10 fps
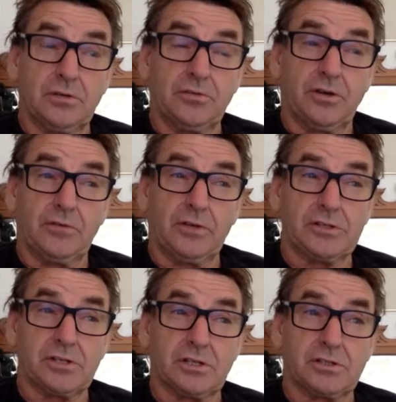
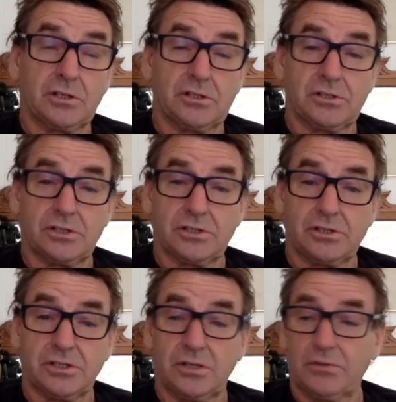05, 06 and 06,
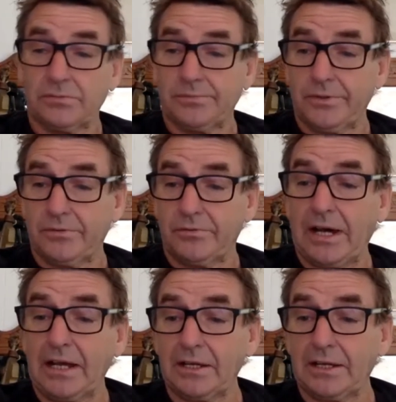07 of A-League.